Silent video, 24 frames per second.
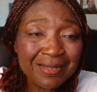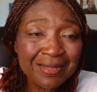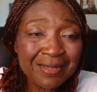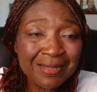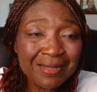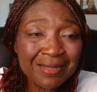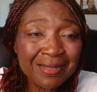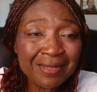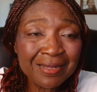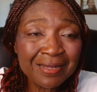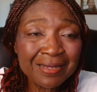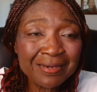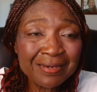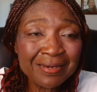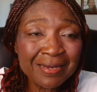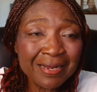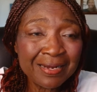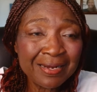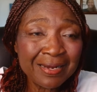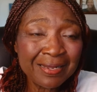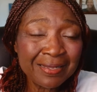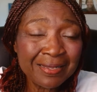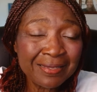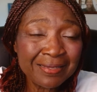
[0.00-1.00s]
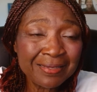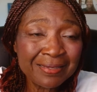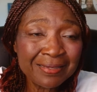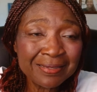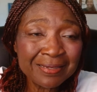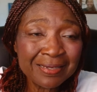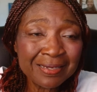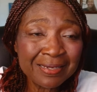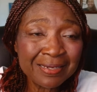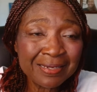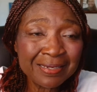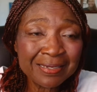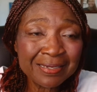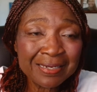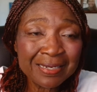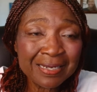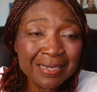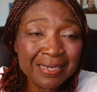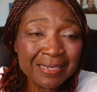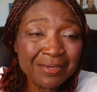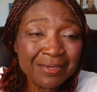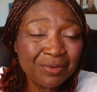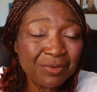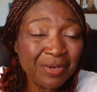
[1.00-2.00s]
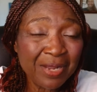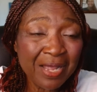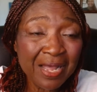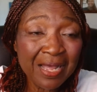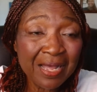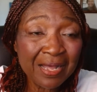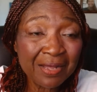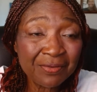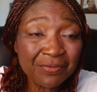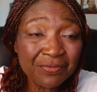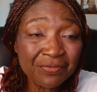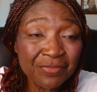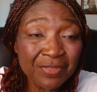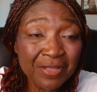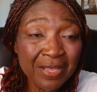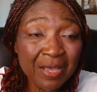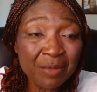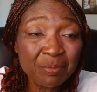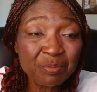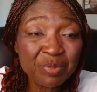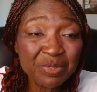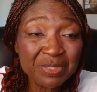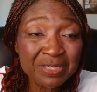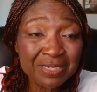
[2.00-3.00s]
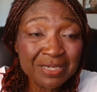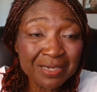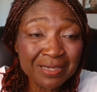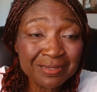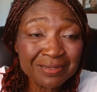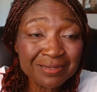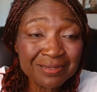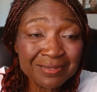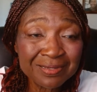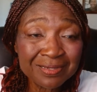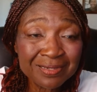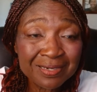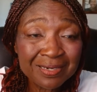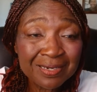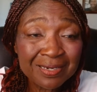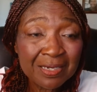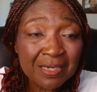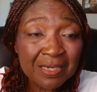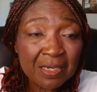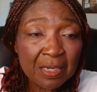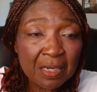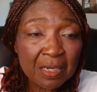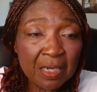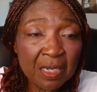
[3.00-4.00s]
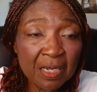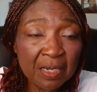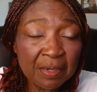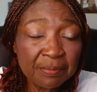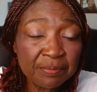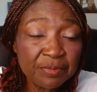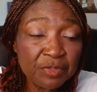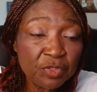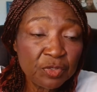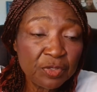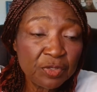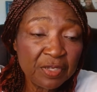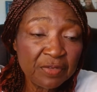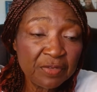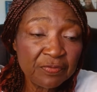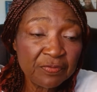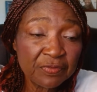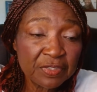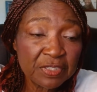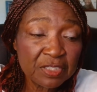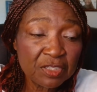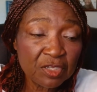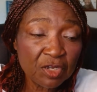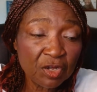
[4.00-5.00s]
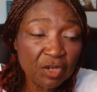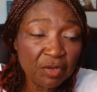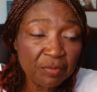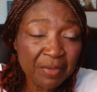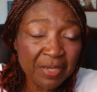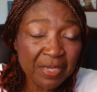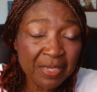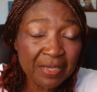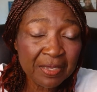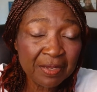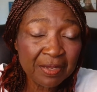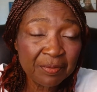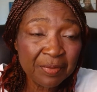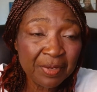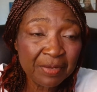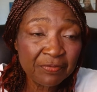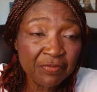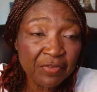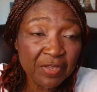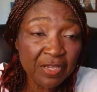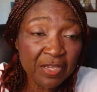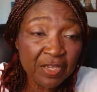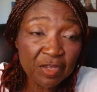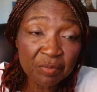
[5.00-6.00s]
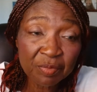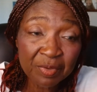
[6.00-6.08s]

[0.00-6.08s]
that I don't have the impetus to even start making my video.